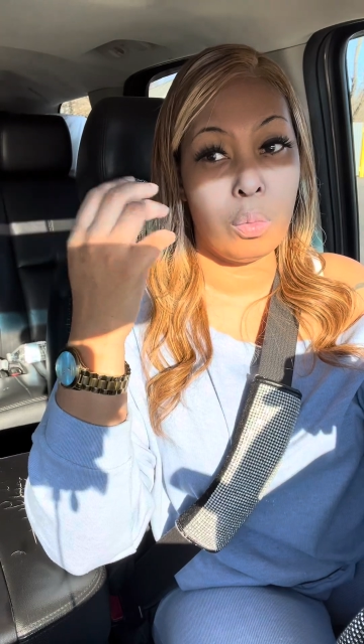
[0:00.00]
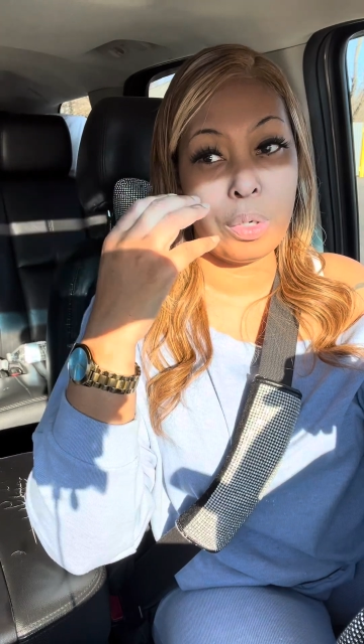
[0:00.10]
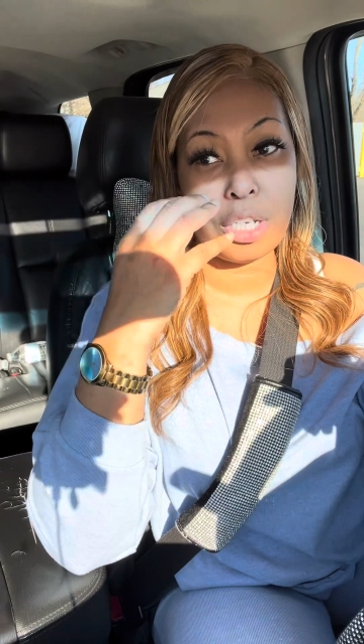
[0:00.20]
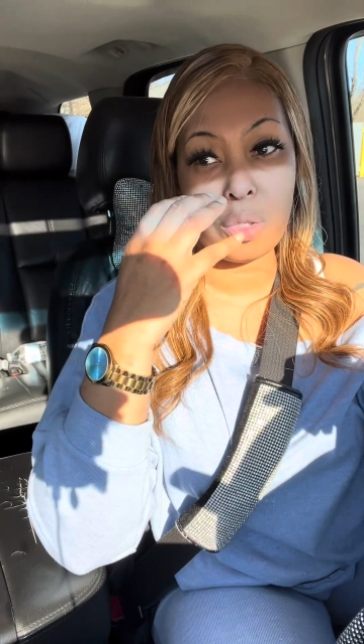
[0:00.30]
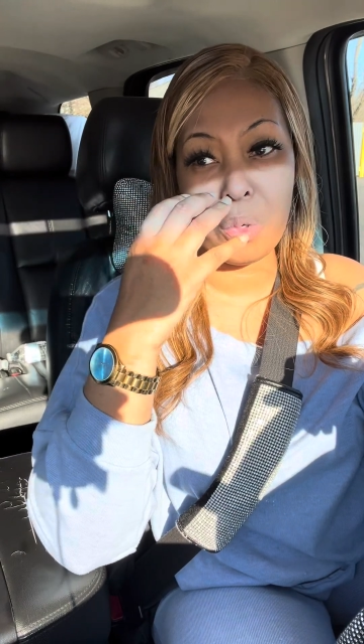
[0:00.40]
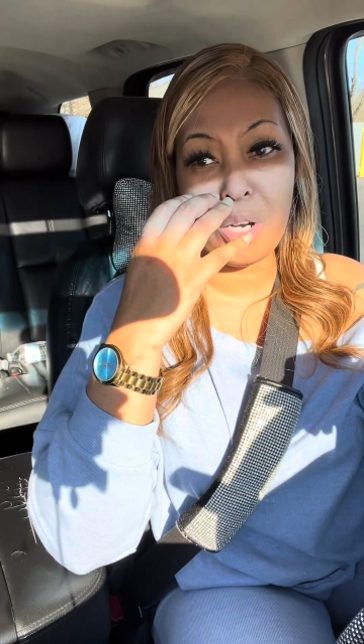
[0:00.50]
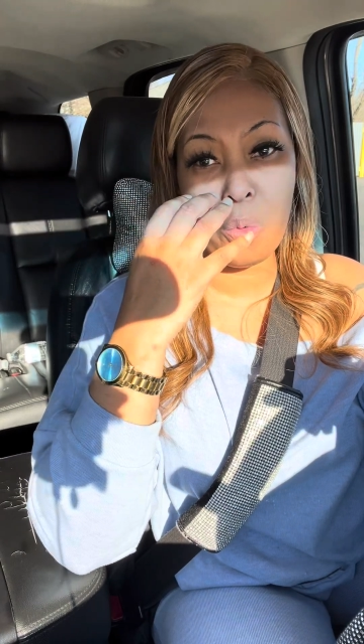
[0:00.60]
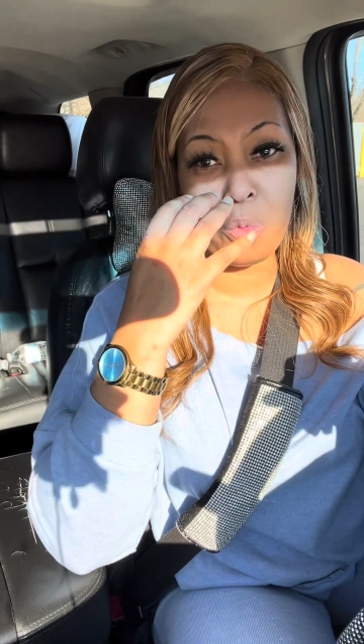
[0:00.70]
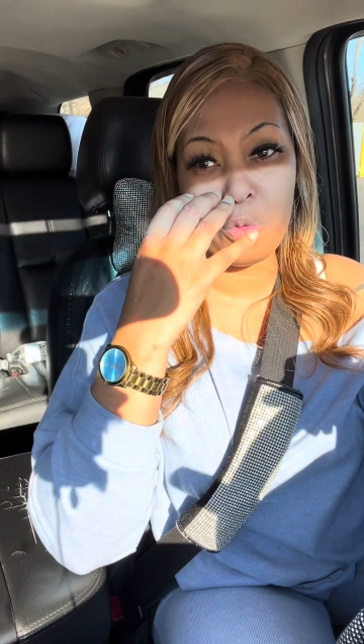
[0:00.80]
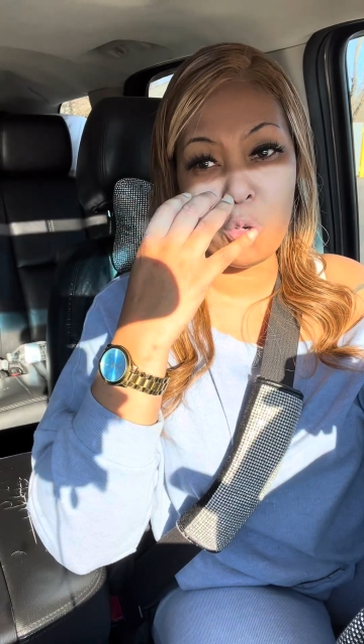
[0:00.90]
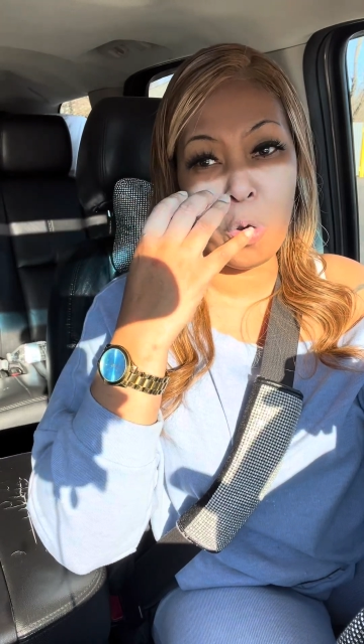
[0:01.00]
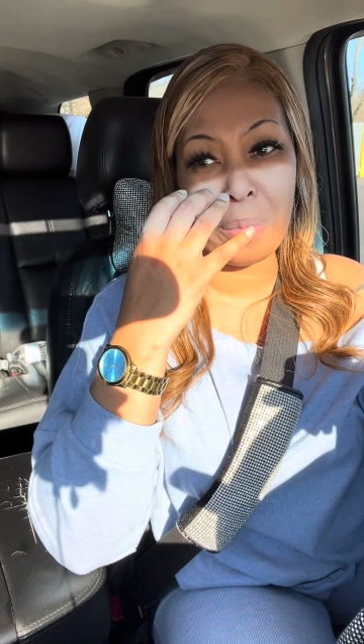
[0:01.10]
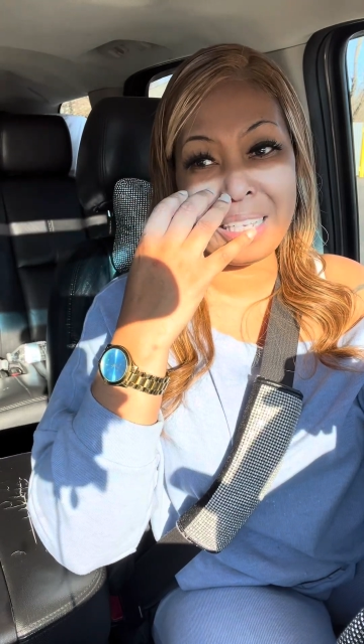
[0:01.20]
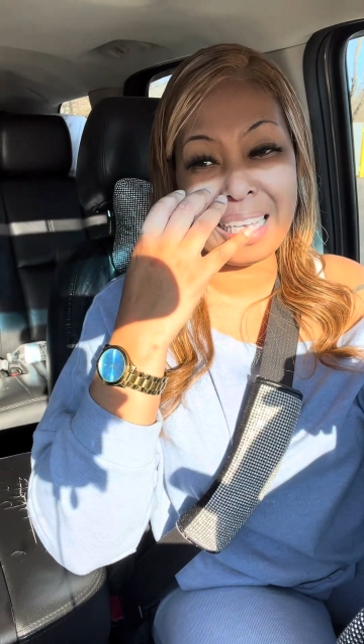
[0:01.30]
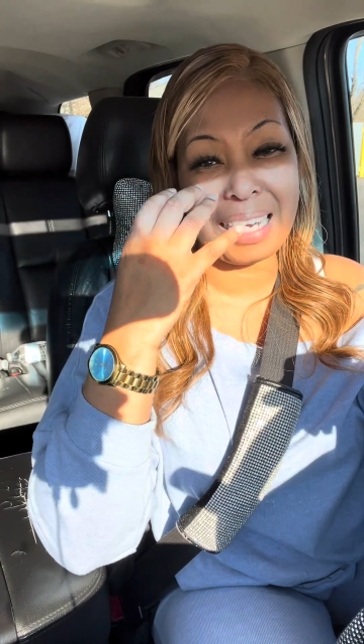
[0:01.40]
which we don't
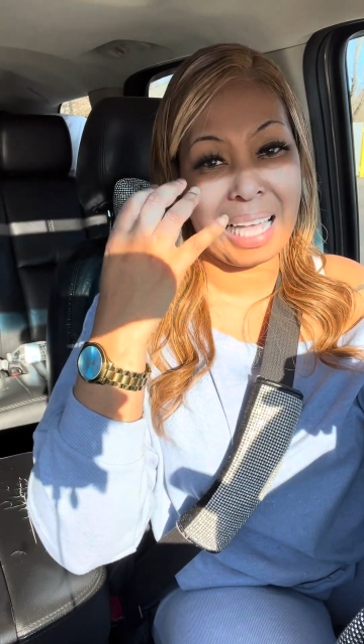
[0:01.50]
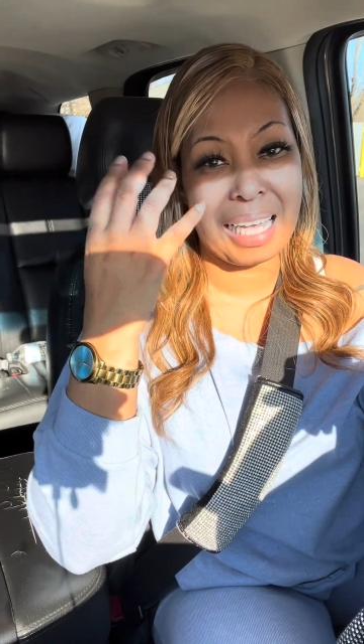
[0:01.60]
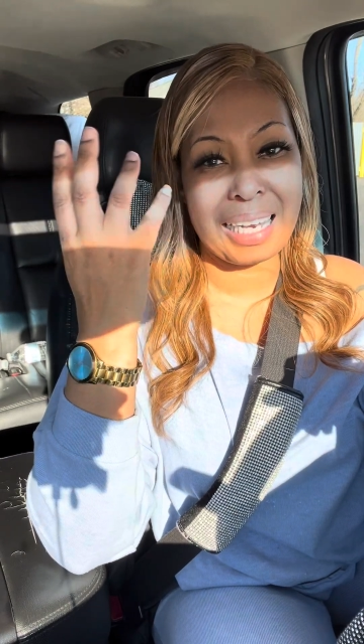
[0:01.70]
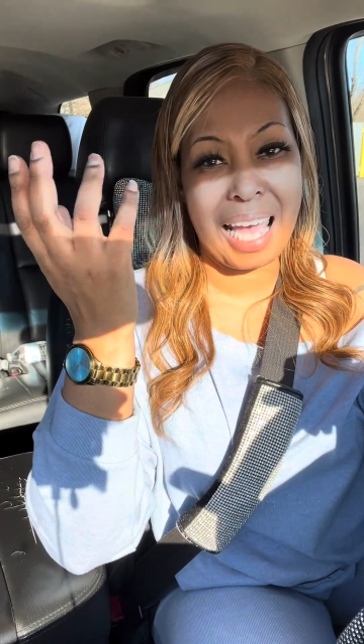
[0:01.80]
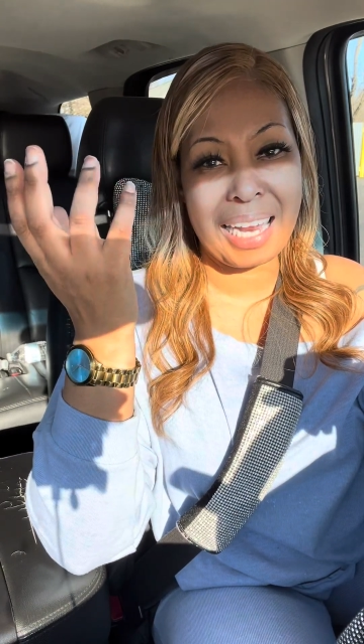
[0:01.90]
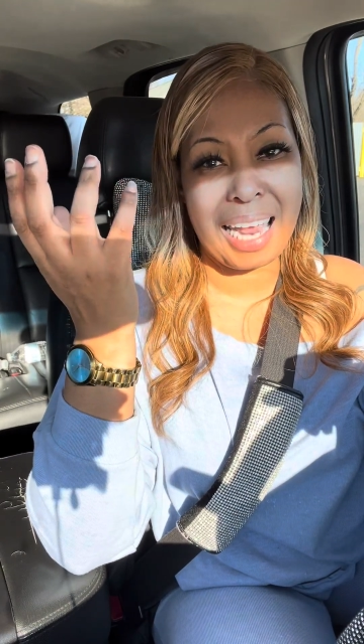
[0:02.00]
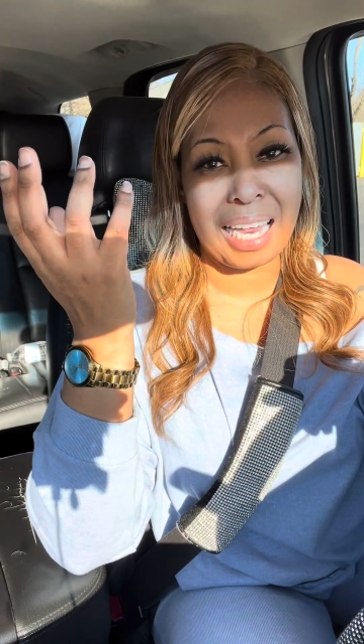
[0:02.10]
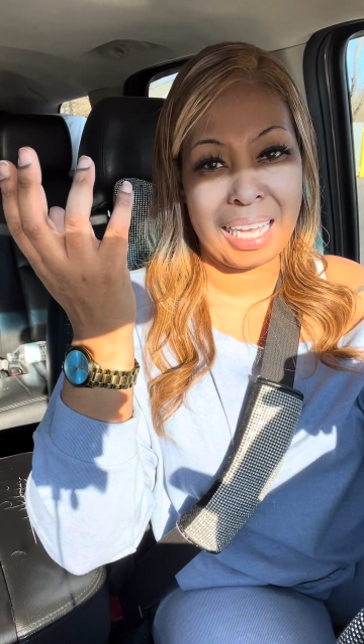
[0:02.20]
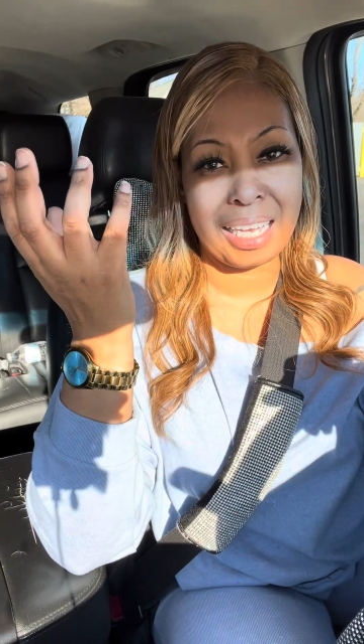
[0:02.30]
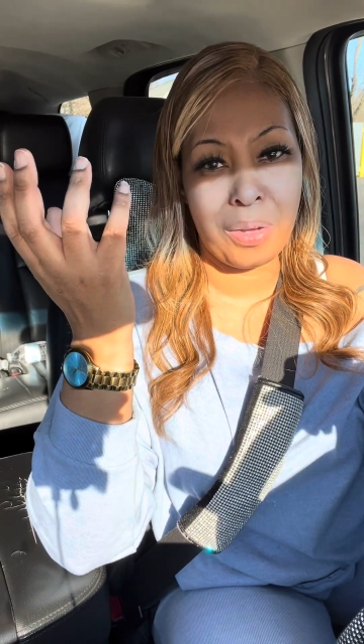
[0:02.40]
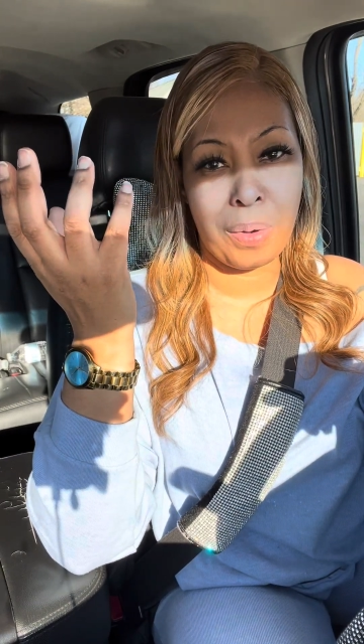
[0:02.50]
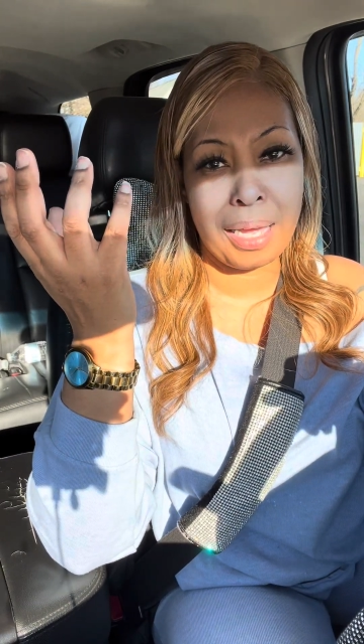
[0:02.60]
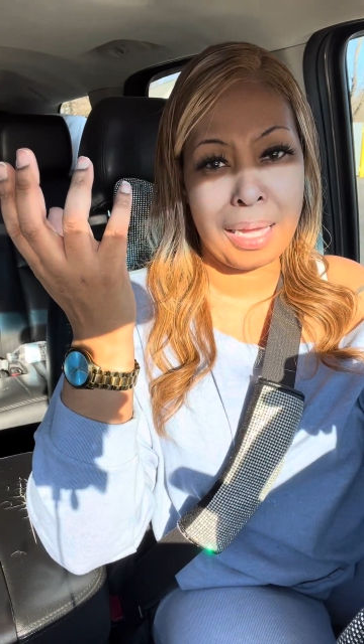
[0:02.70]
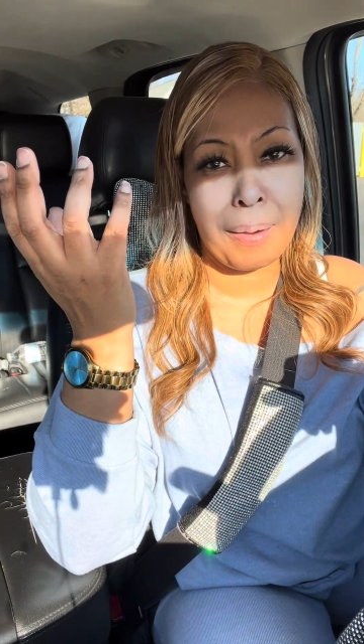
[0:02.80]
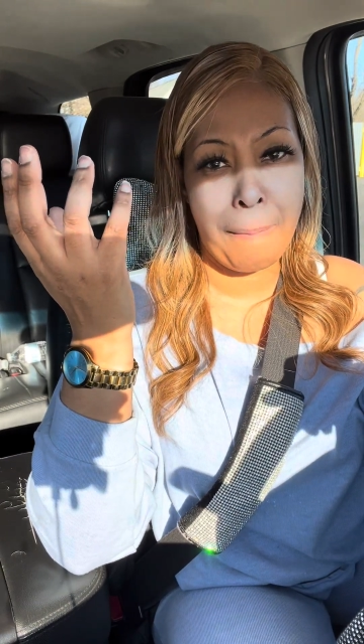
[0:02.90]
normally get like a lot of that
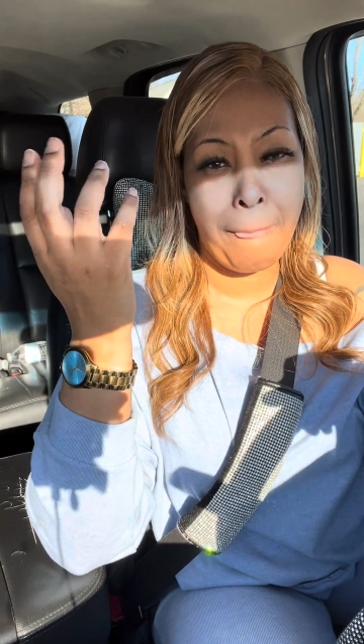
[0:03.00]
anyway.